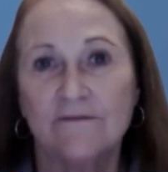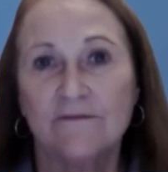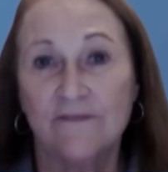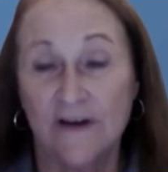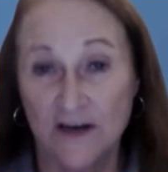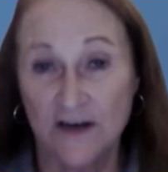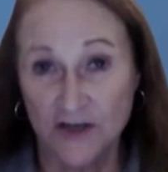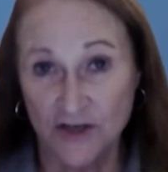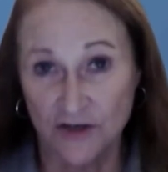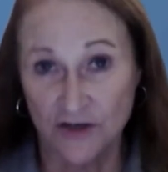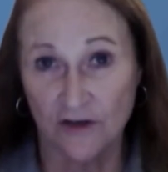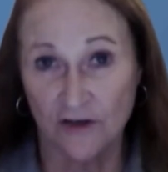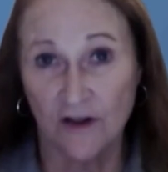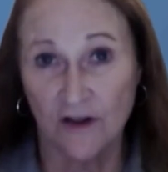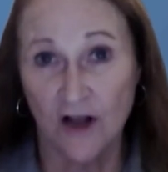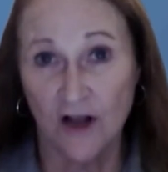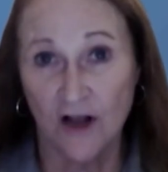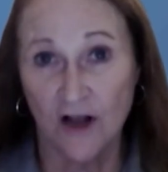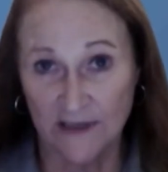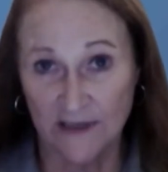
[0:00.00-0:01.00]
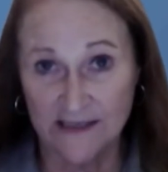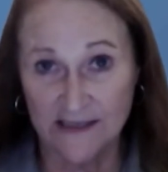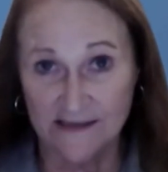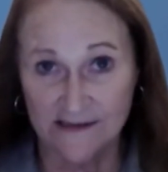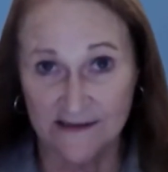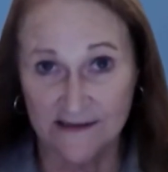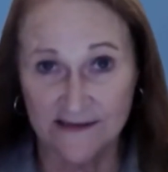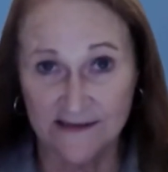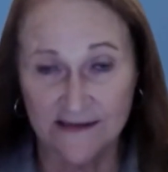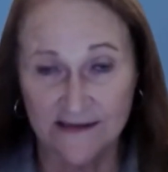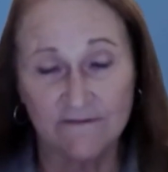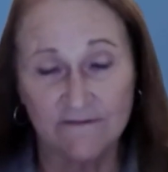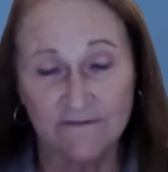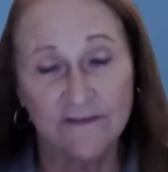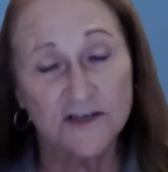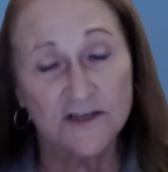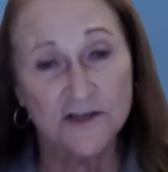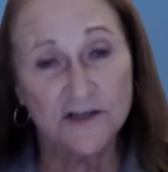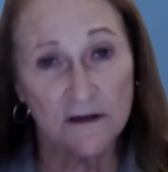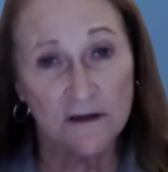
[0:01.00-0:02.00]
functional homelessness. And
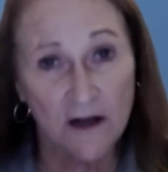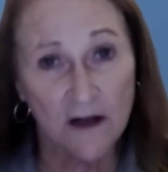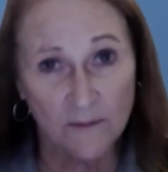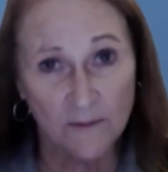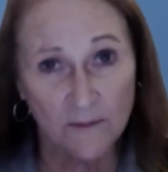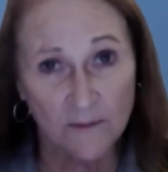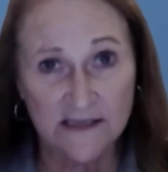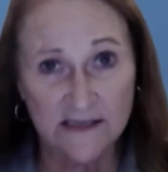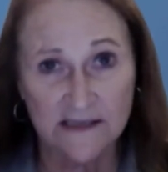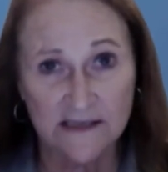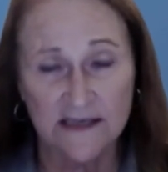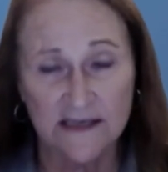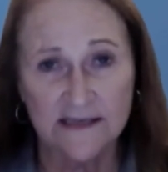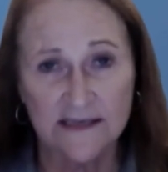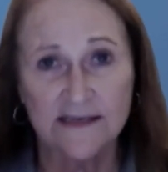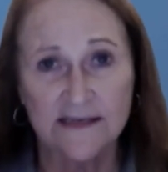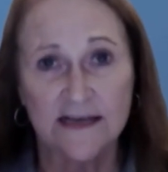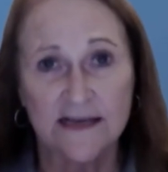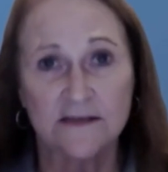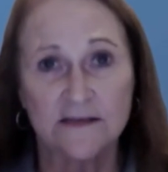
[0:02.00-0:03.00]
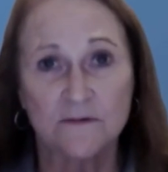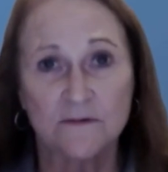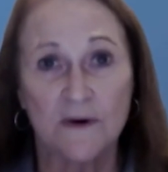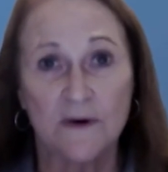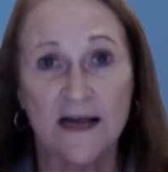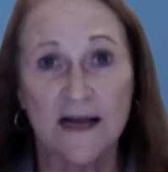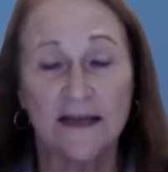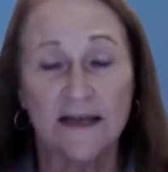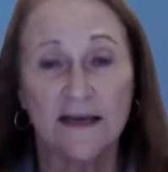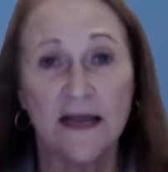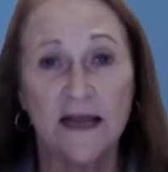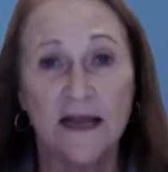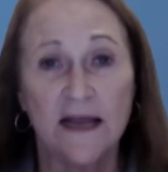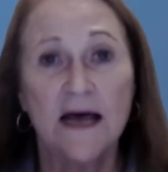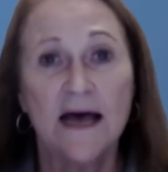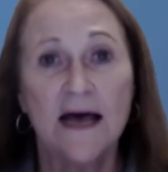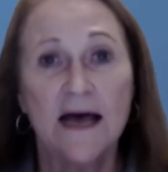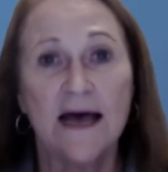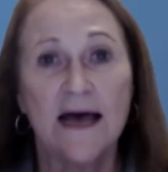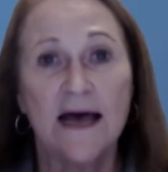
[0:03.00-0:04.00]
functional homelessness is when
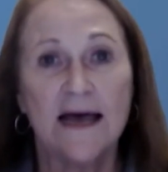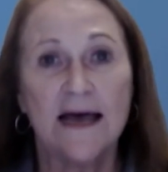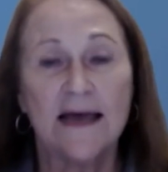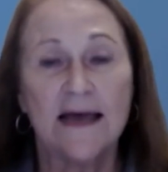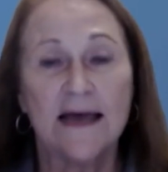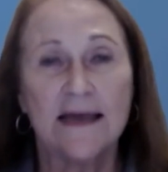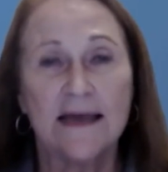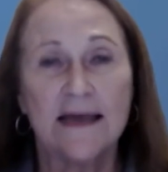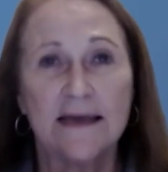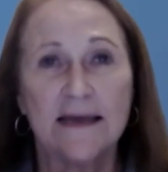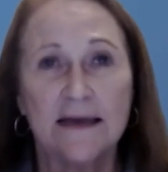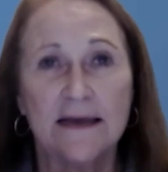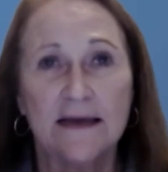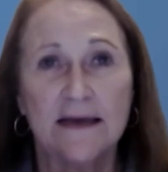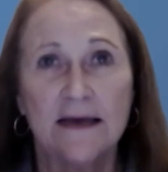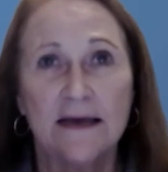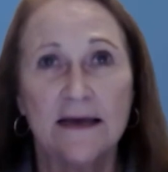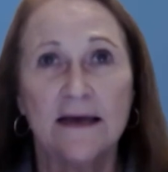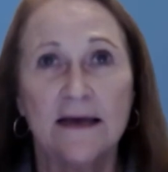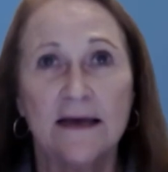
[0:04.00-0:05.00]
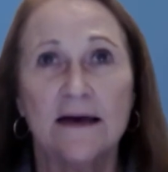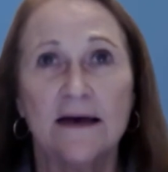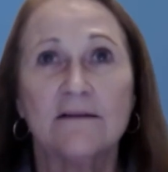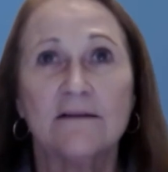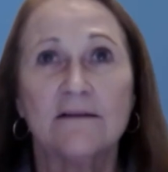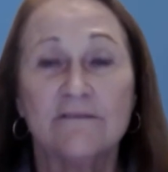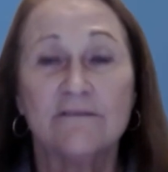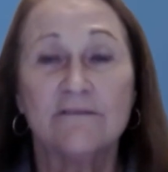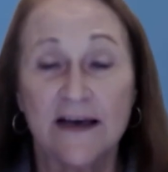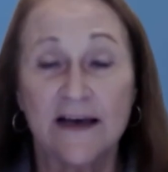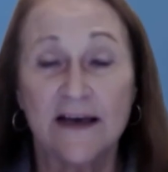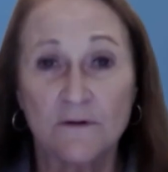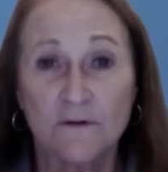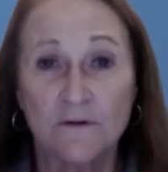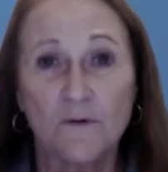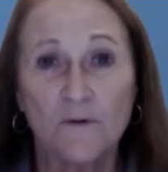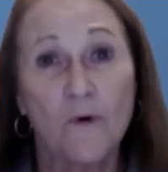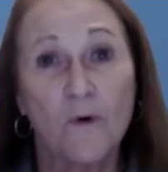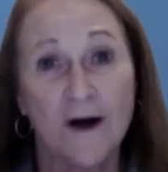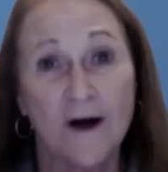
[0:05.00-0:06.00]
a
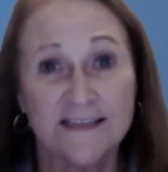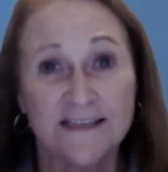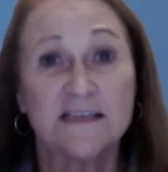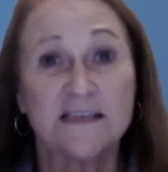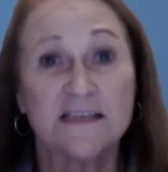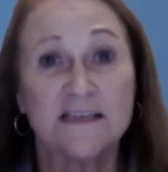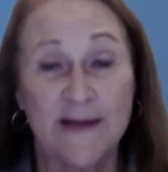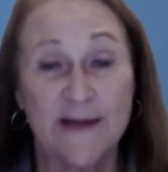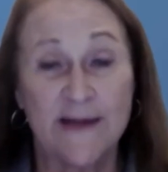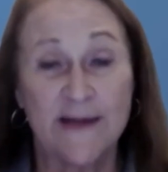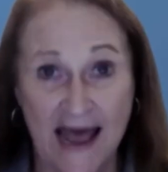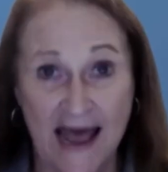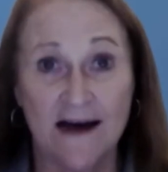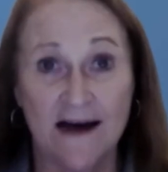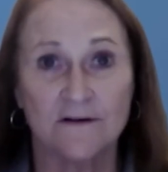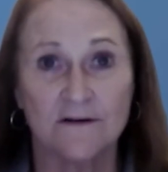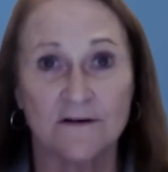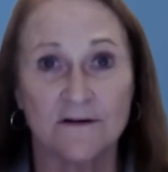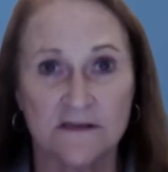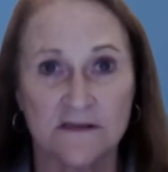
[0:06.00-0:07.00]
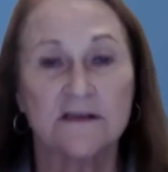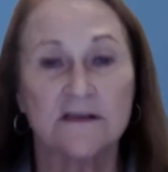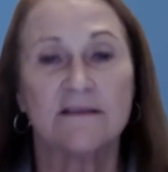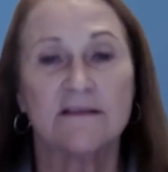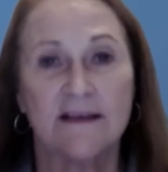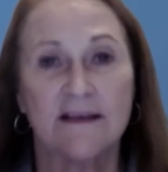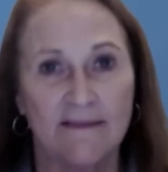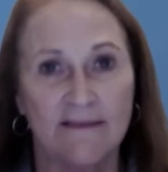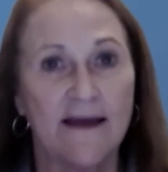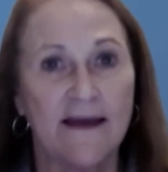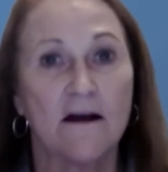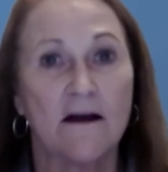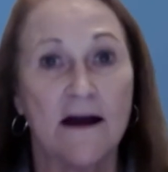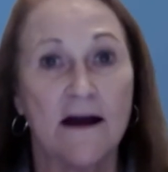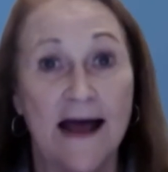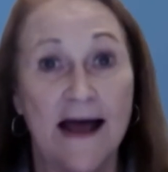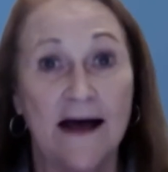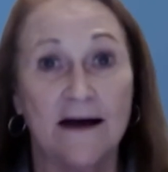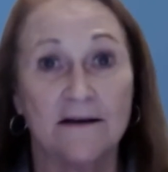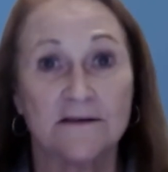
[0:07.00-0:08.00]
veteran wants to be housed, then they are
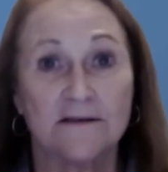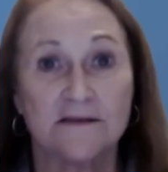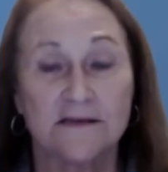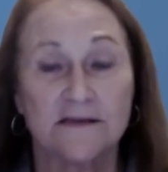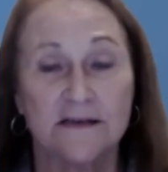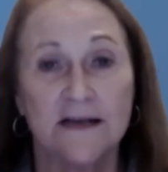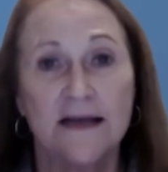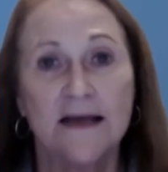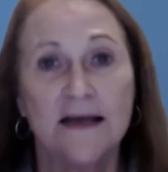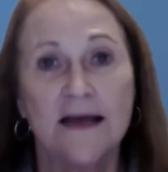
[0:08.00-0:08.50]
housed.